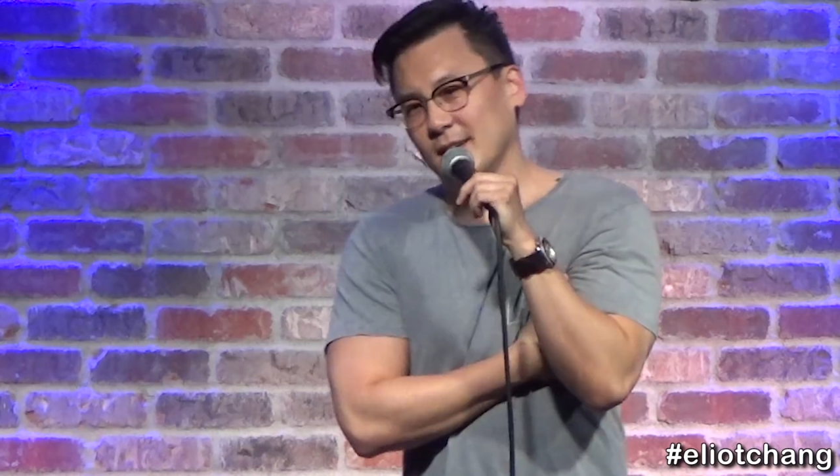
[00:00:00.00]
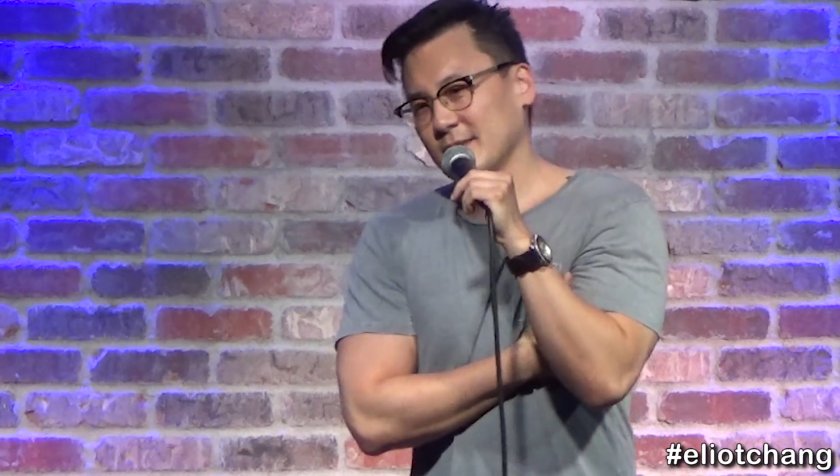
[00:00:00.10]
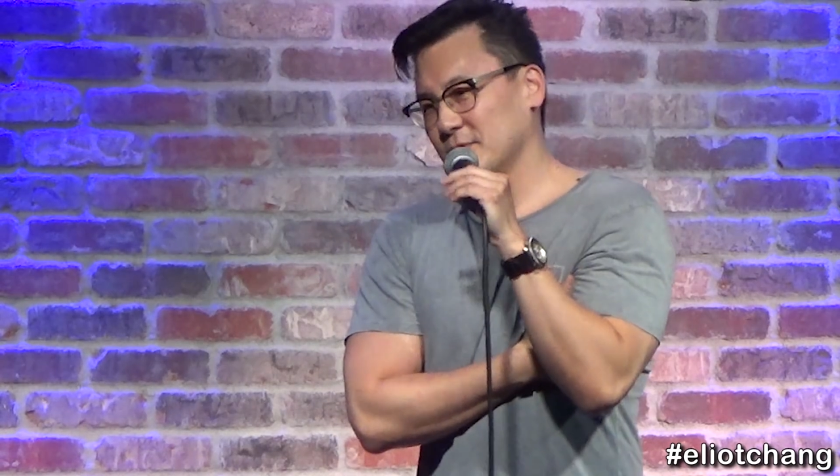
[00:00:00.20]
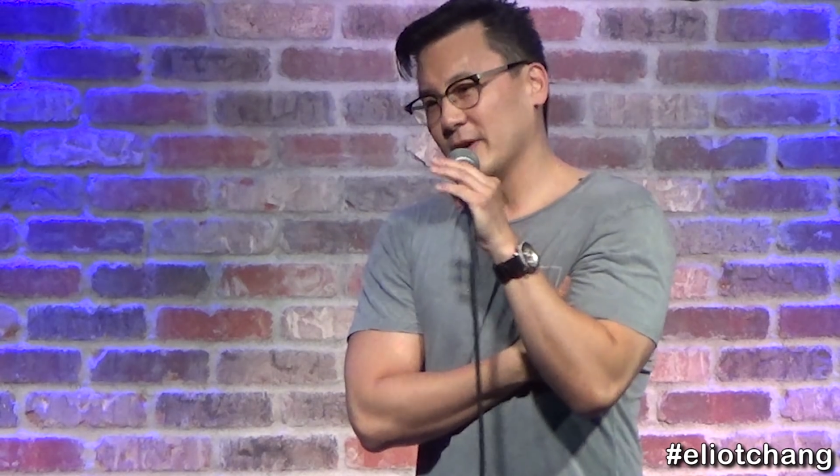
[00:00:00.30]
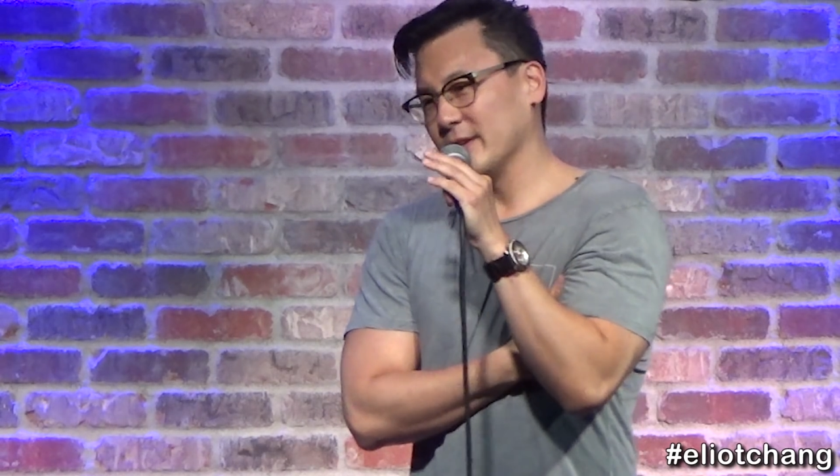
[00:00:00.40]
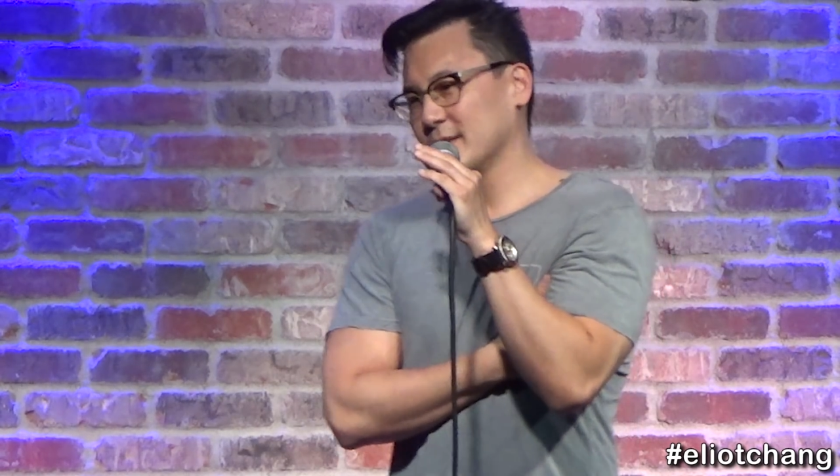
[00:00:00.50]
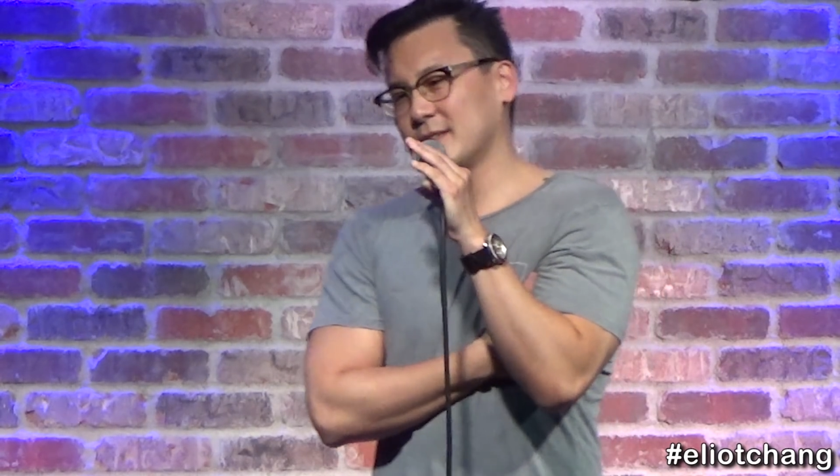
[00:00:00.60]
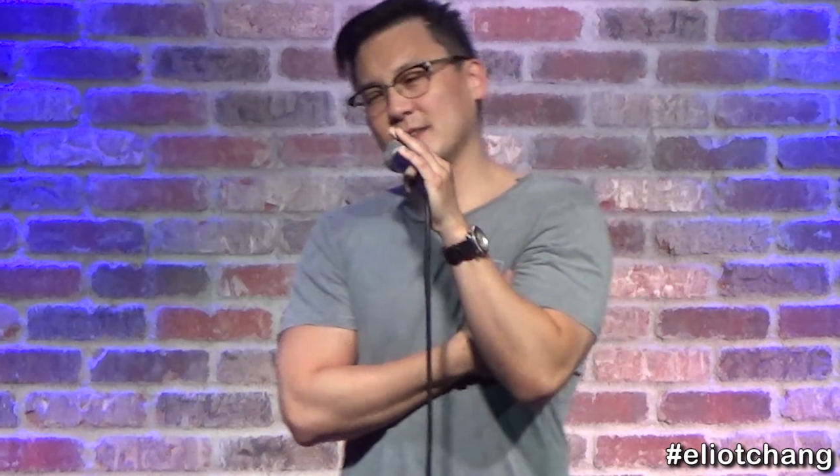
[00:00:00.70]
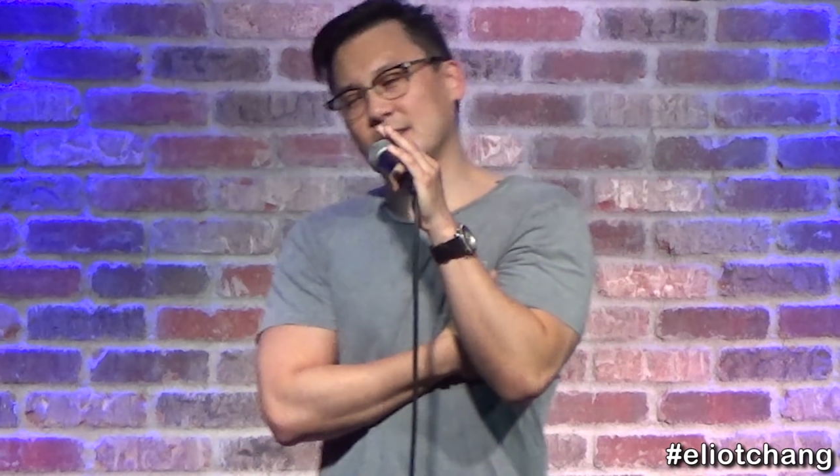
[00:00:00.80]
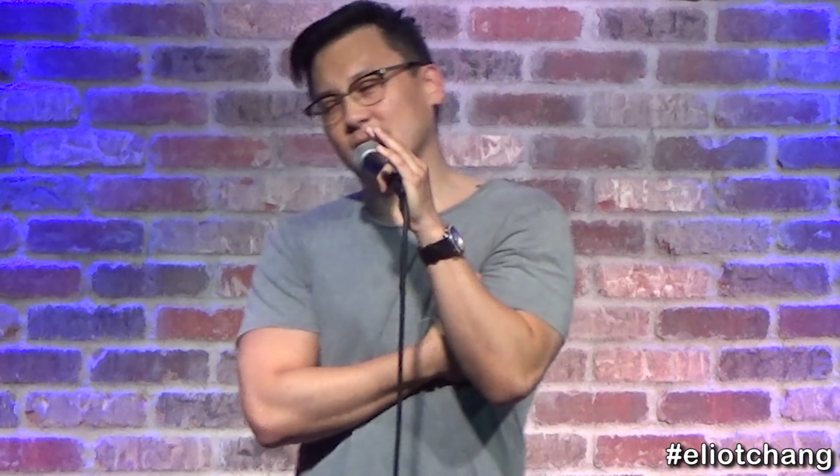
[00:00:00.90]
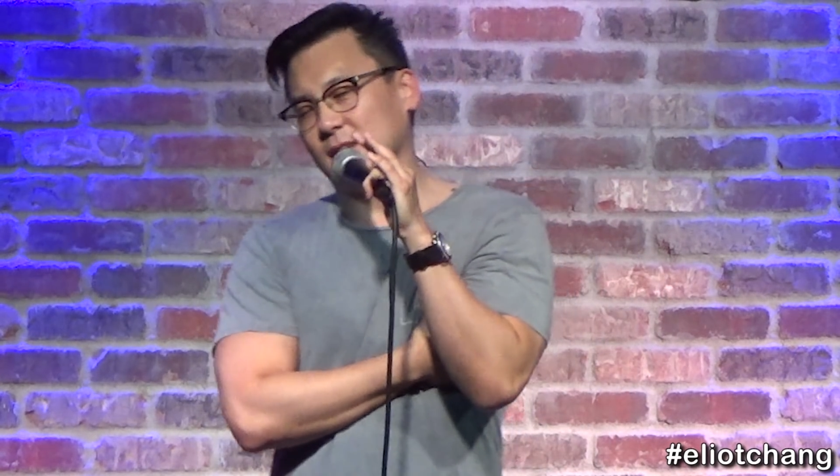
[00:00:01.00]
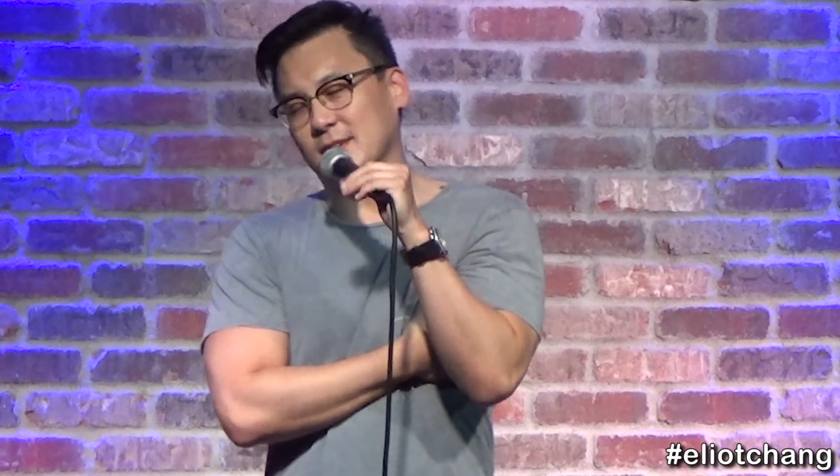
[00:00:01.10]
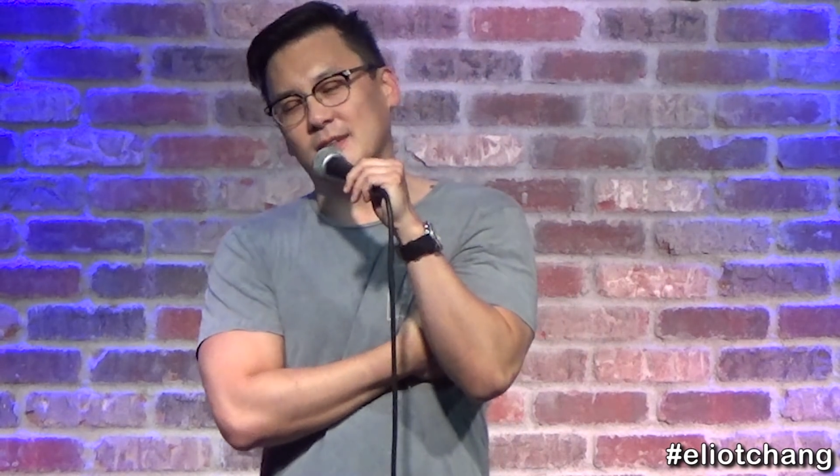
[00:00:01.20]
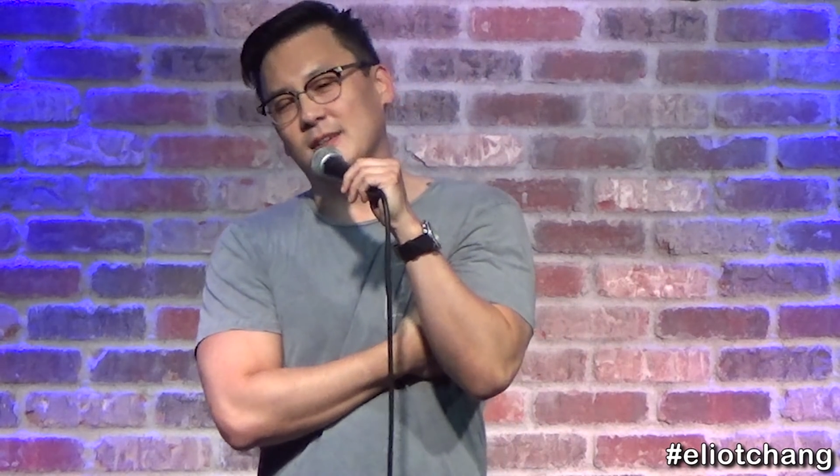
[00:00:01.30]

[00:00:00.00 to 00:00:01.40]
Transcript: It's fucking, this city is like the